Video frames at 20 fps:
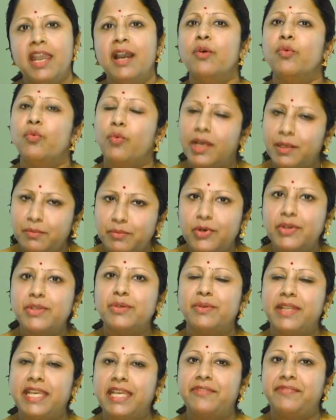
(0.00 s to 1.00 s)
One more
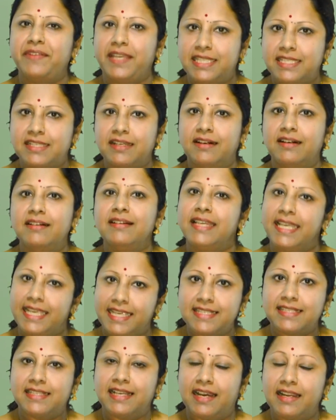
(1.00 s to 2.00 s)
unique feature
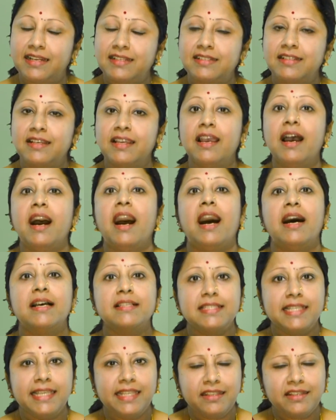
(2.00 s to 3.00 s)
is that our
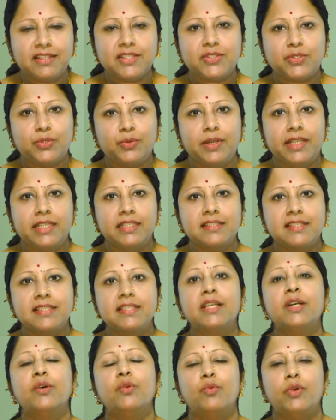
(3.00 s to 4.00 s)
senior students
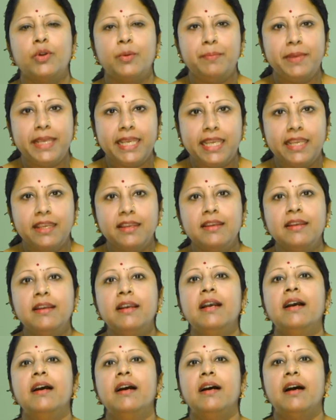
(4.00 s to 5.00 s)
would be
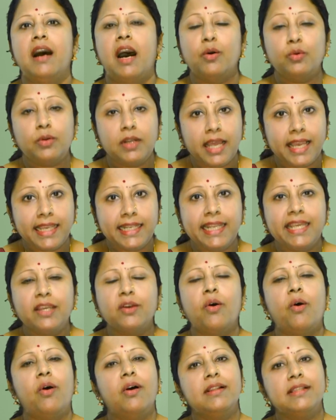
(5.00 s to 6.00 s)
outlining
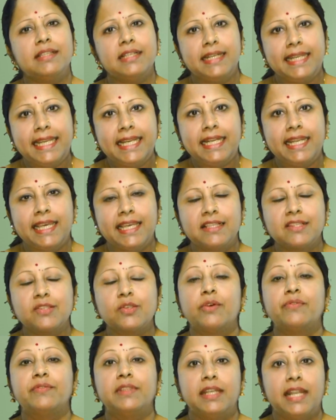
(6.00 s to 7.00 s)
all the details
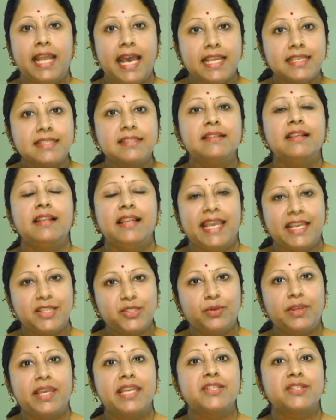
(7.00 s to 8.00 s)
of the national
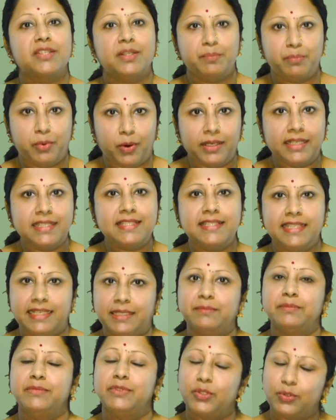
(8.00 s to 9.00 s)
education policy
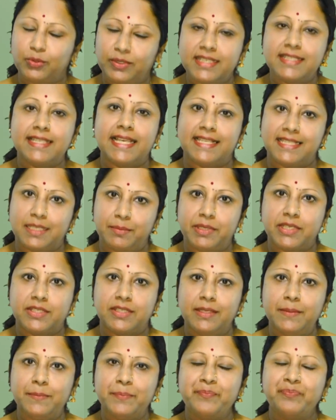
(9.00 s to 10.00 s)
through this
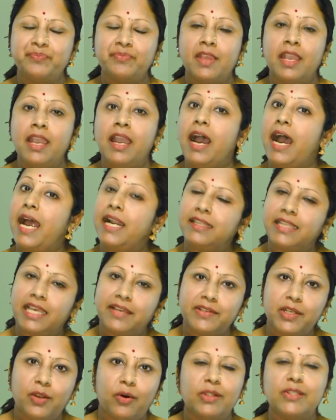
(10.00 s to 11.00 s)
exhibition, and they
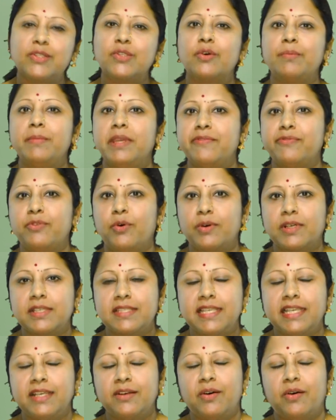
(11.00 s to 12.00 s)
will also be
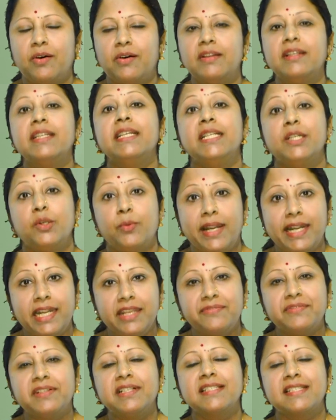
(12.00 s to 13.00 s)
focusing on
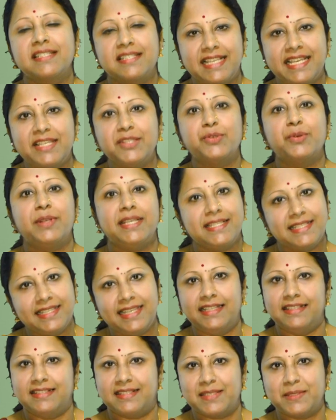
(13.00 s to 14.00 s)
21st century
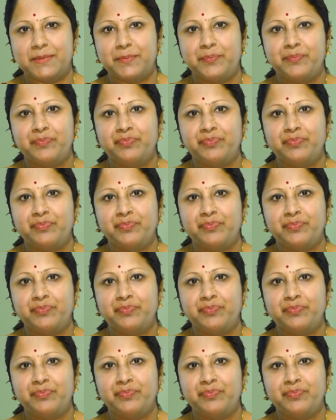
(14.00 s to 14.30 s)
skills.